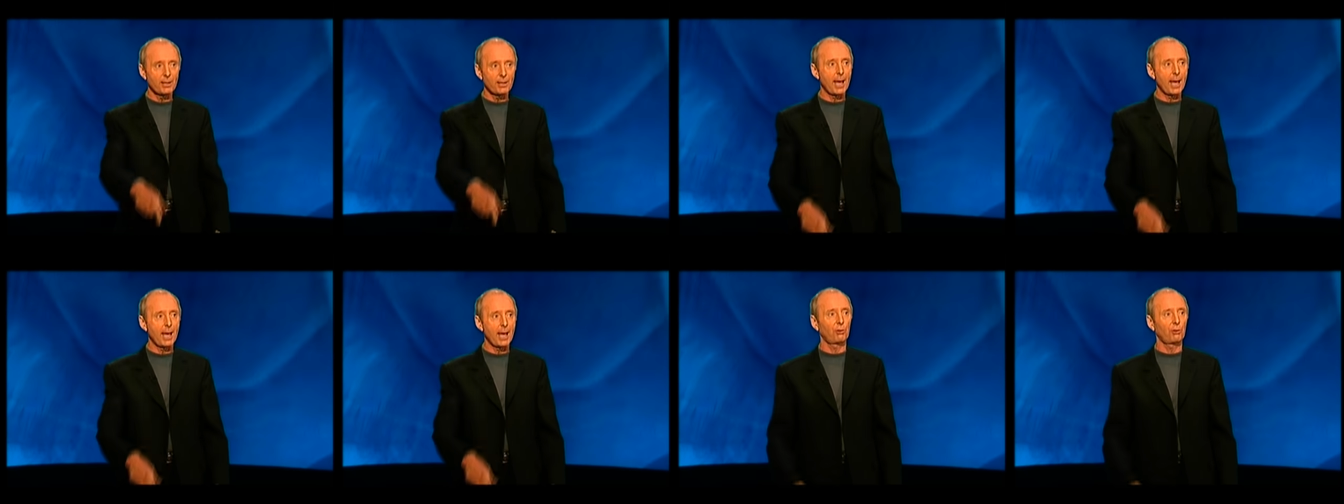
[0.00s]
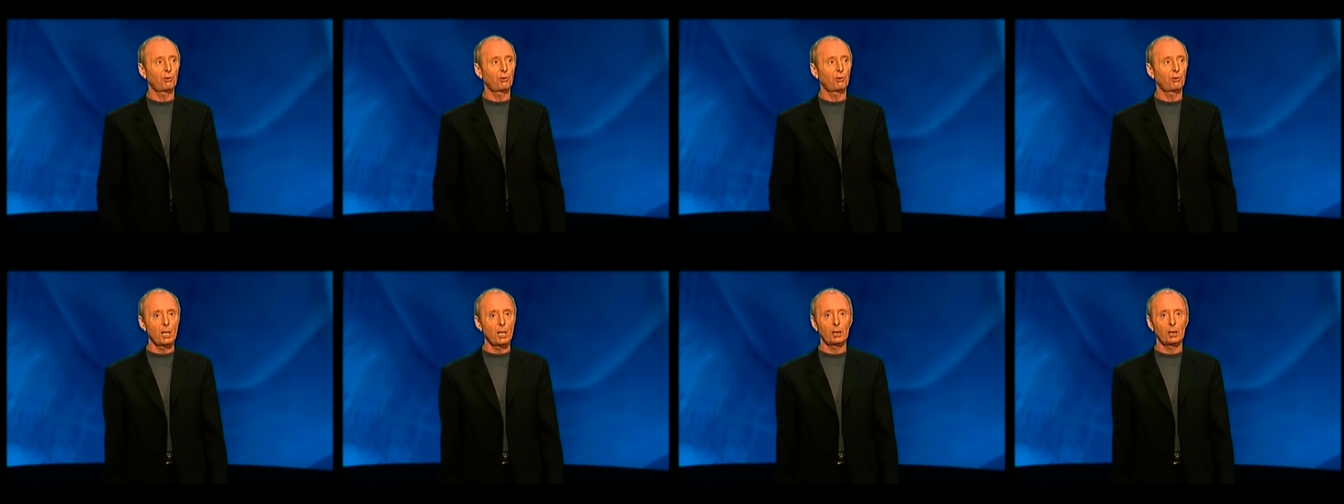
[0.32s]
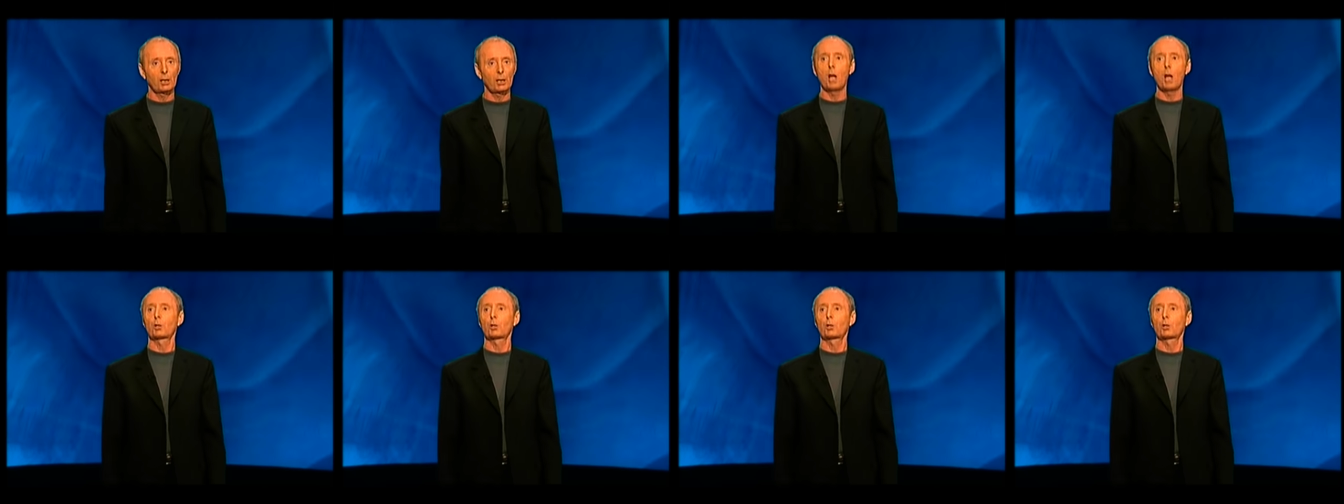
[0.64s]
in there at 3
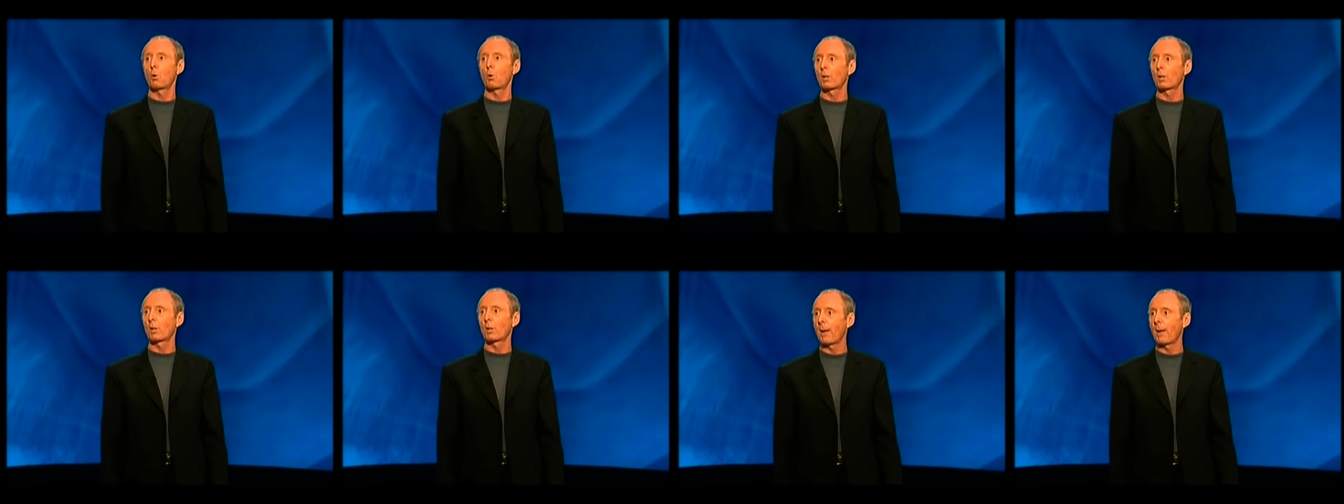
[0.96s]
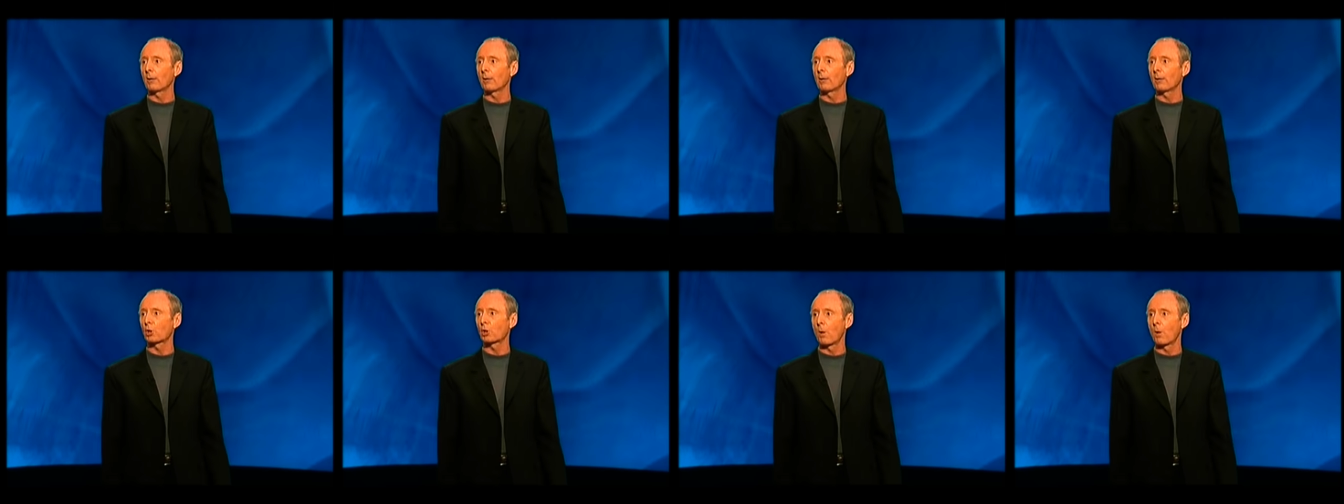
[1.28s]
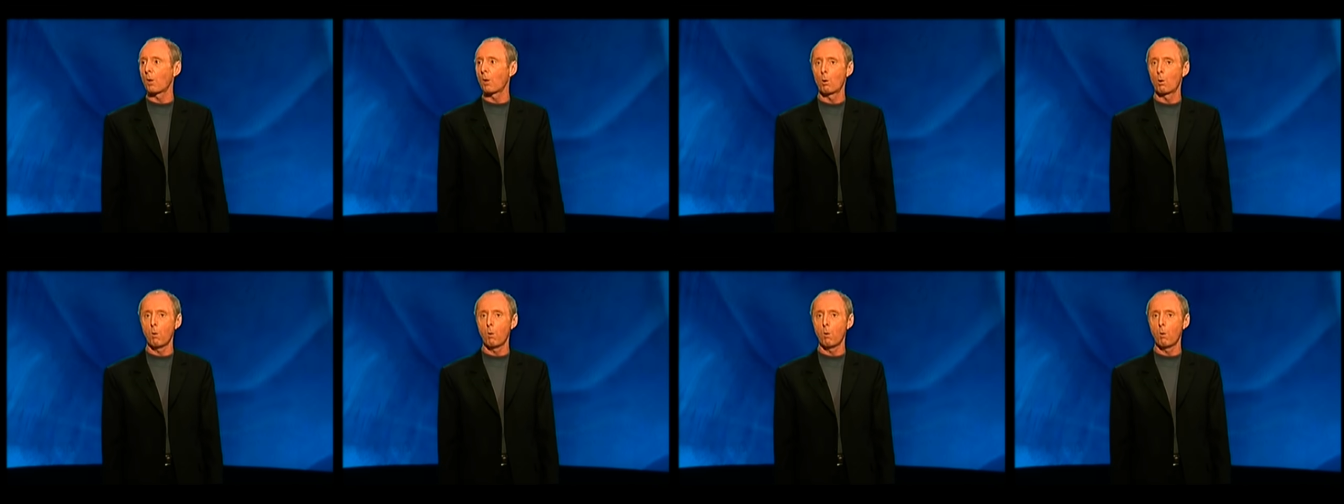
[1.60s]
o'clock talking about
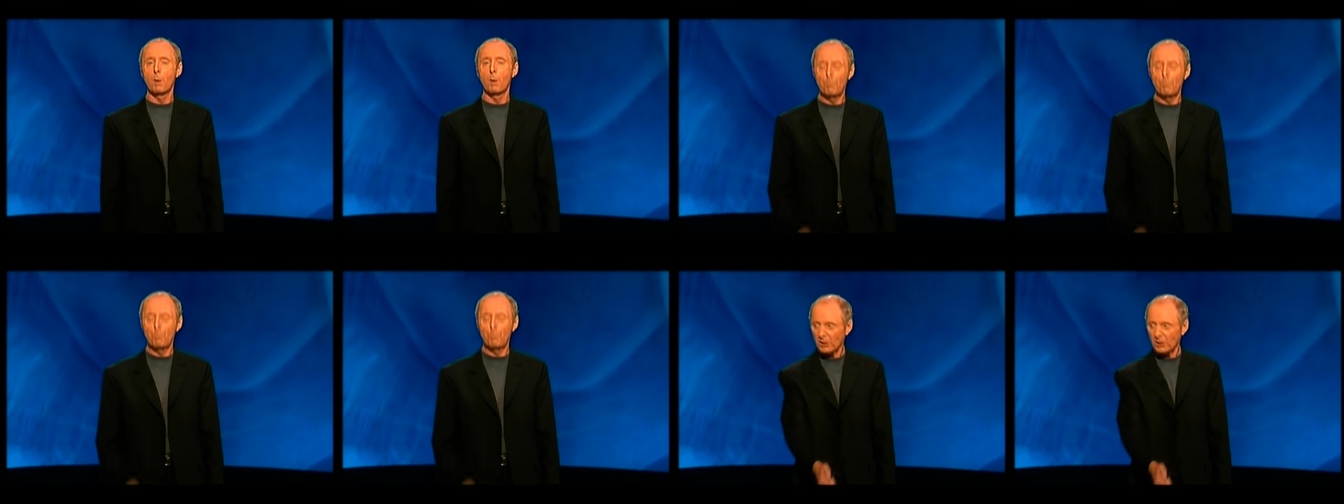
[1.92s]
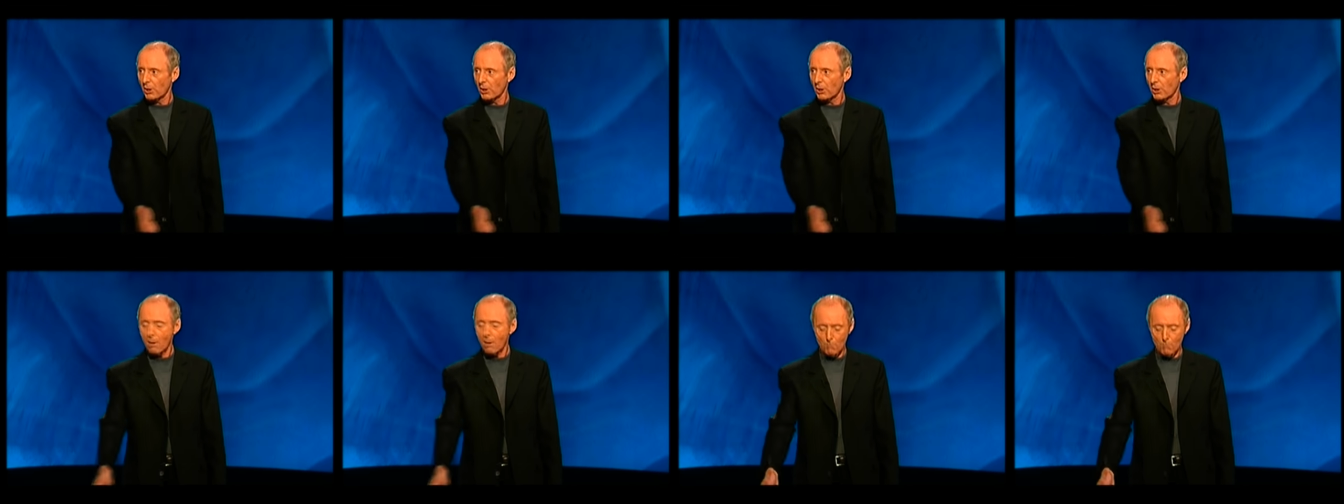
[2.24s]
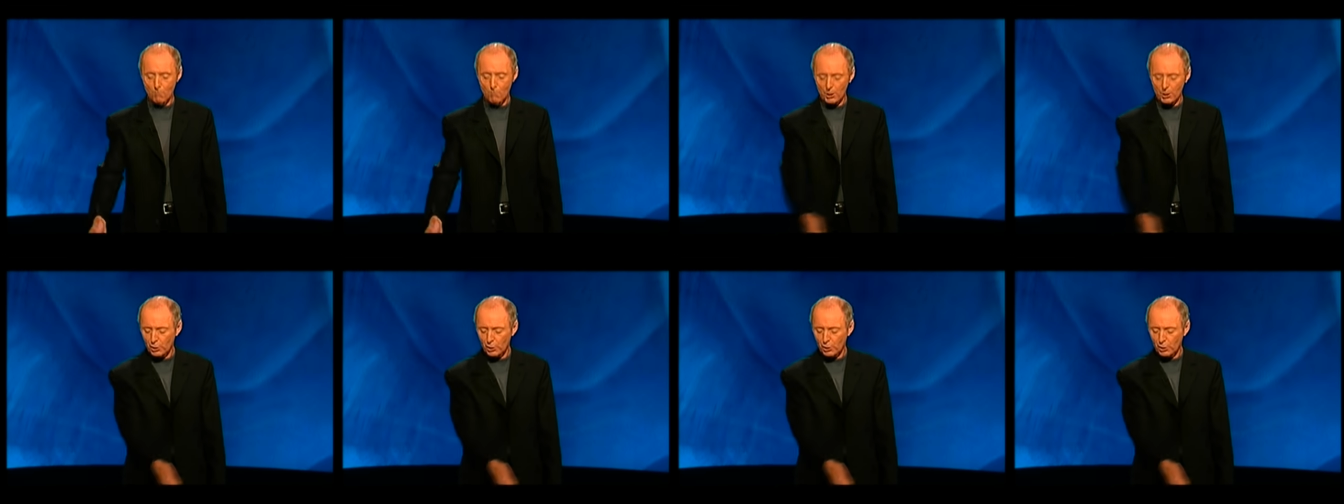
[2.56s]
Chumbawamba, pissing
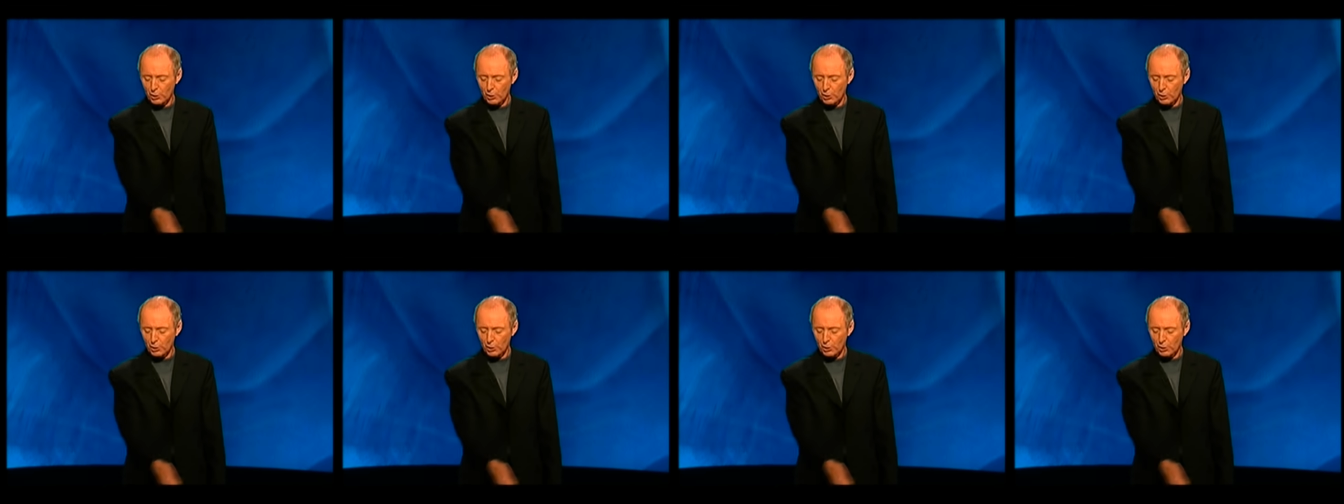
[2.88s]
on my